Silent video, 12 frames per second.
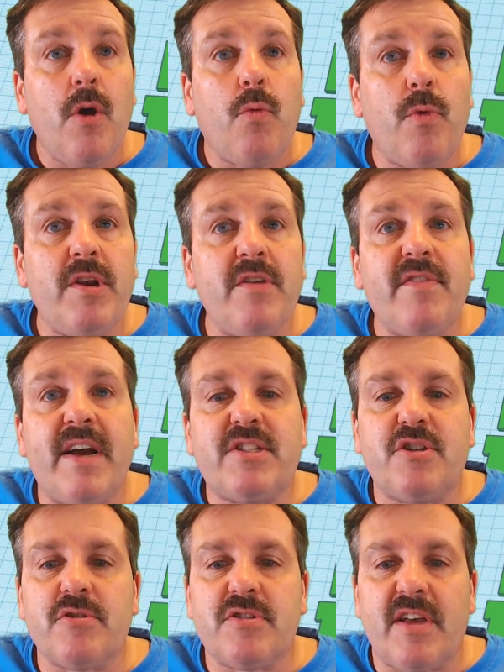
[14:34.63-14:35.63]
When you've
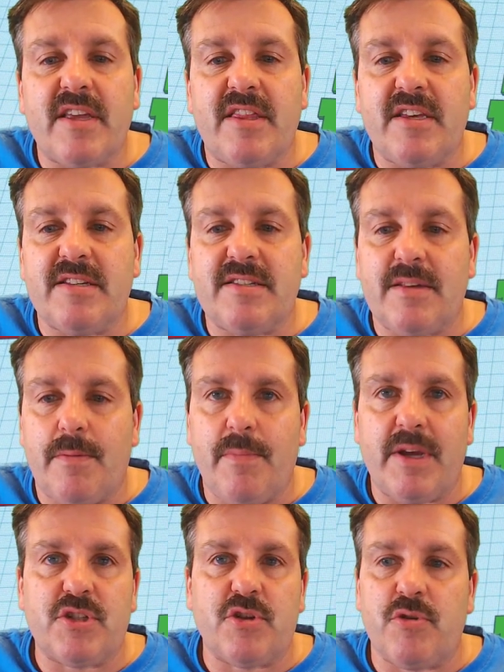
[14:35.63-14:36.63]
got yours like this,
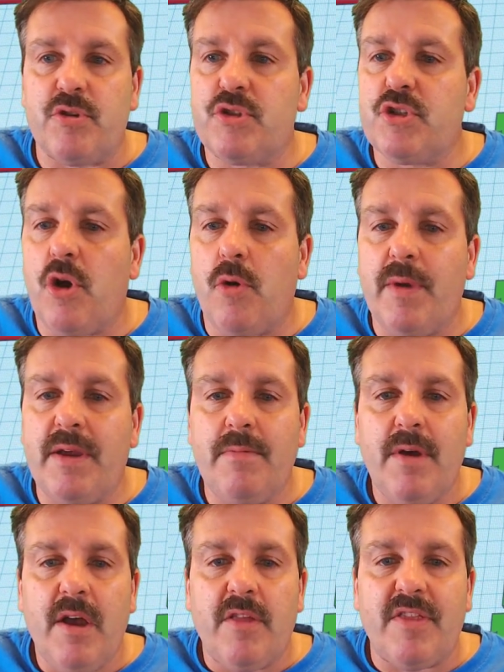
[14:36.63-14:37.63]
make sure you show
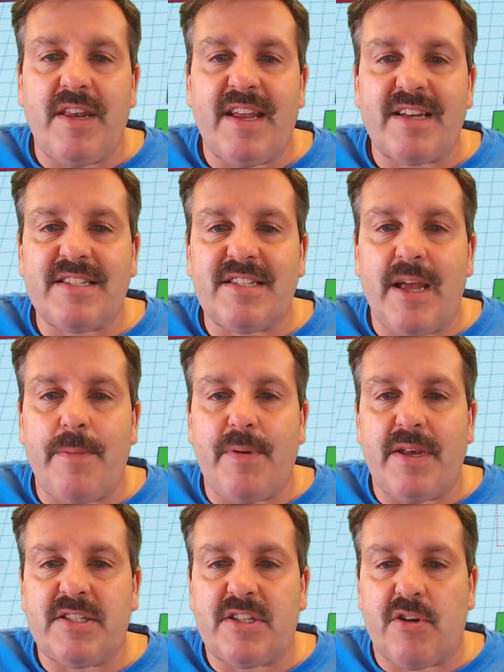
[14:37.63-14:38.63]
me. The next step
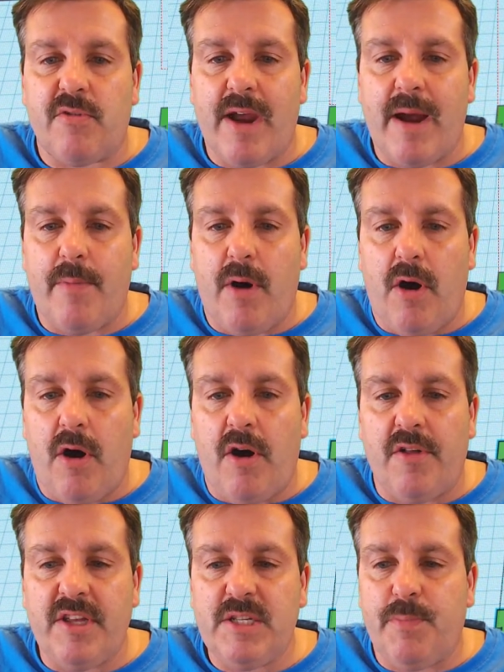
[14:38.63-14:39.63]
is to grab
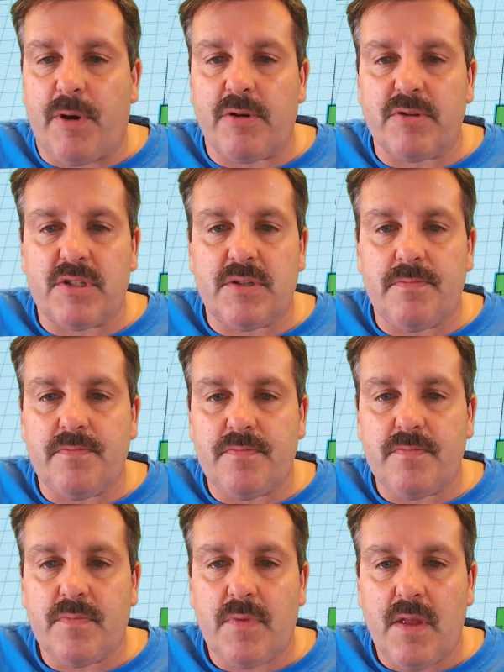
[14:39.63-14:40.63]
all these parts.
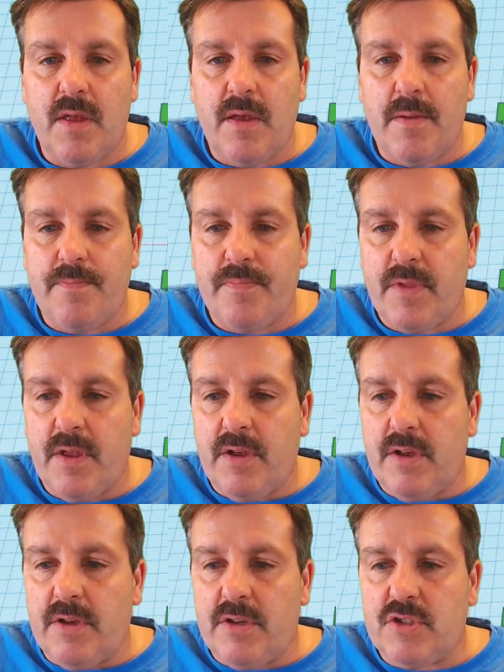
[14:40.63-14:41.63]

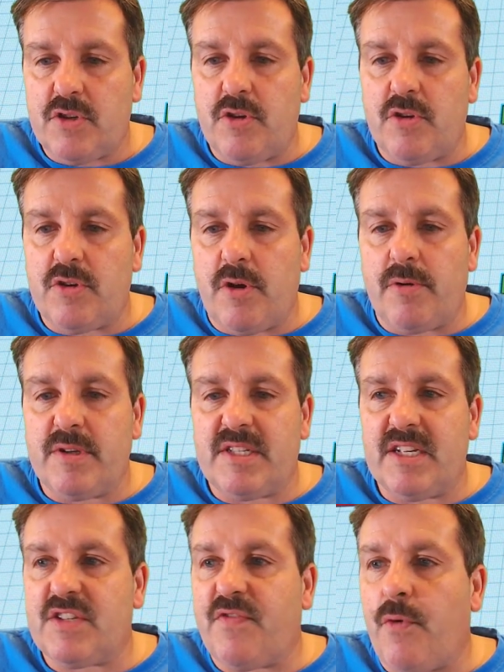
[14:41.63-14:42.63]
So you'll
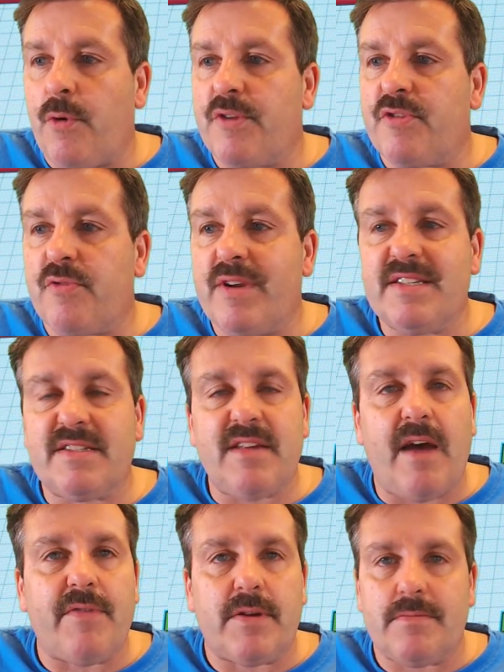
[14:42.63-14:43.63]
notice it's 4 and 3 is
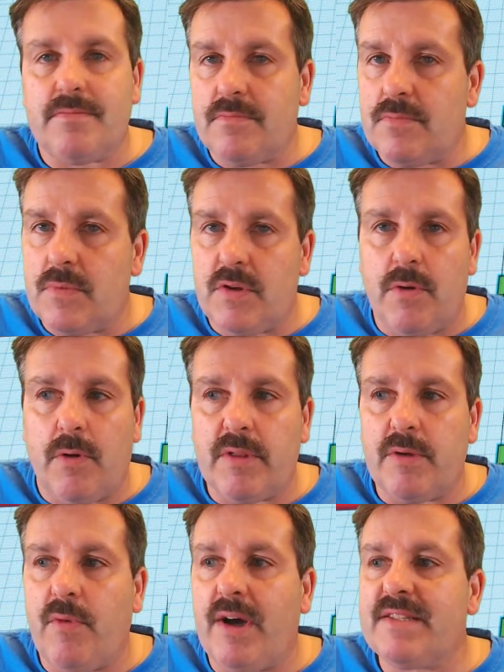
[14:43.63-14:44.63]
7. You
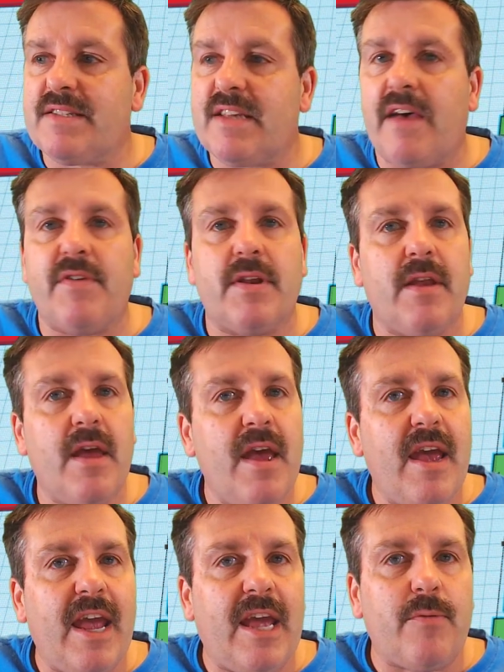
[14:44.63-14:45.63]
only want 7,
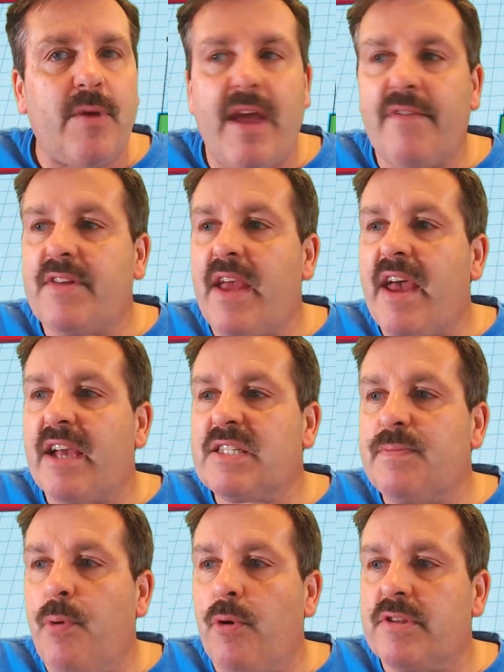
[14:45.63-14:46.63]
and we have to
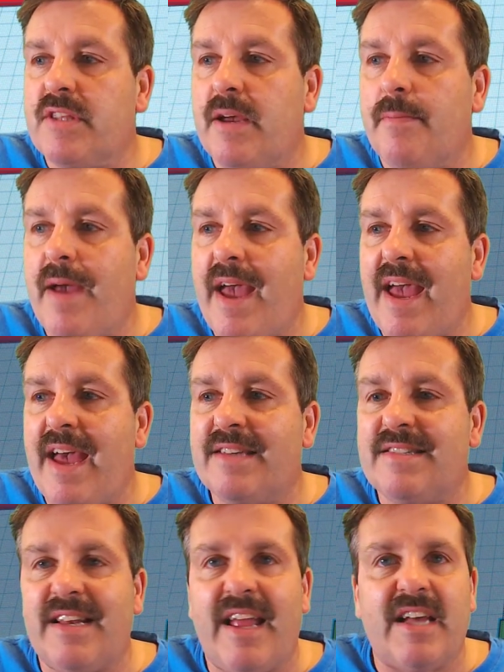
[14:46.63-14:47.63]
export them
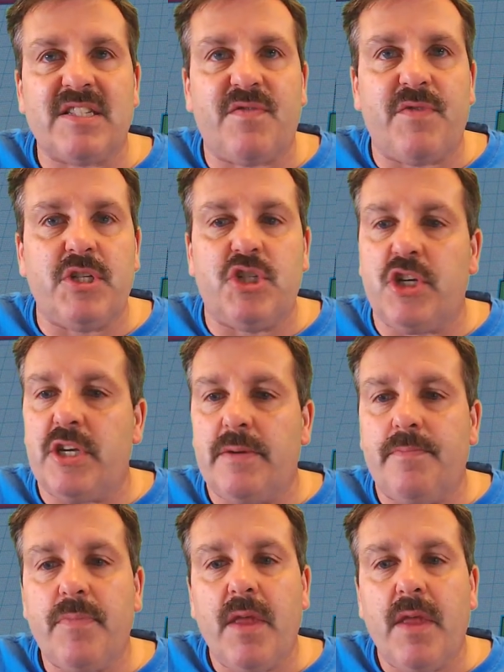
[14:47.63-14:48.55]
as an SVG.